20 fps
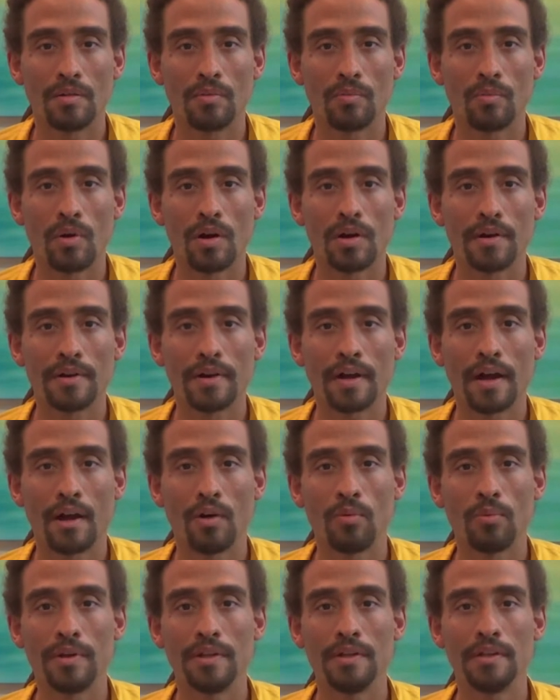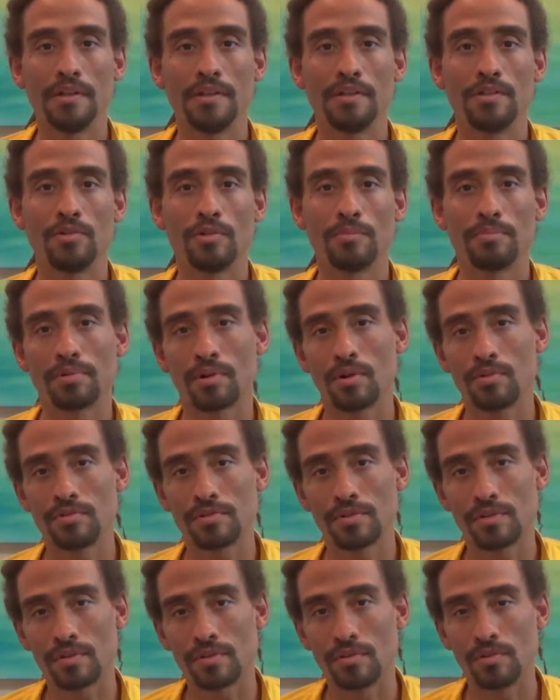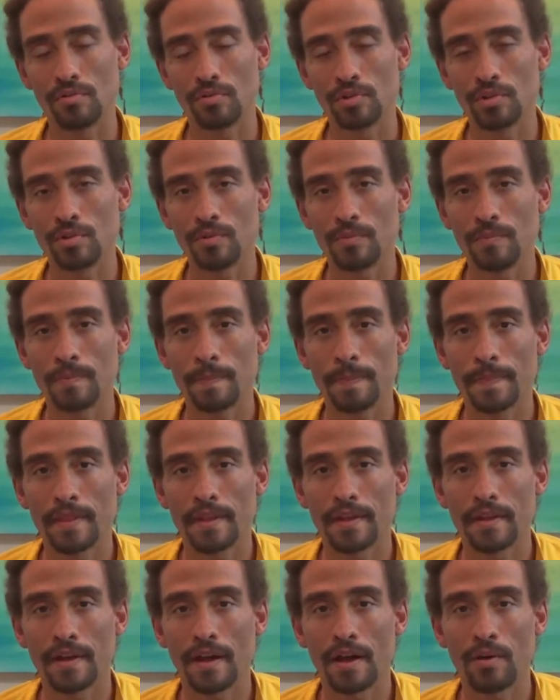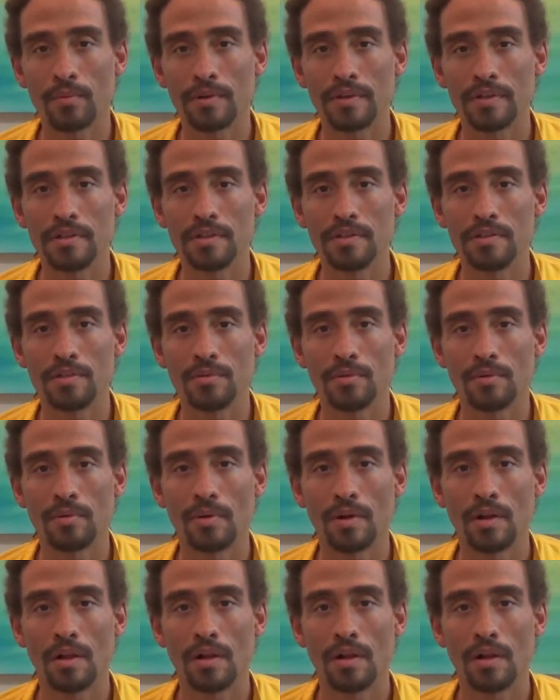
one, how we need to approach the Guru and how we need to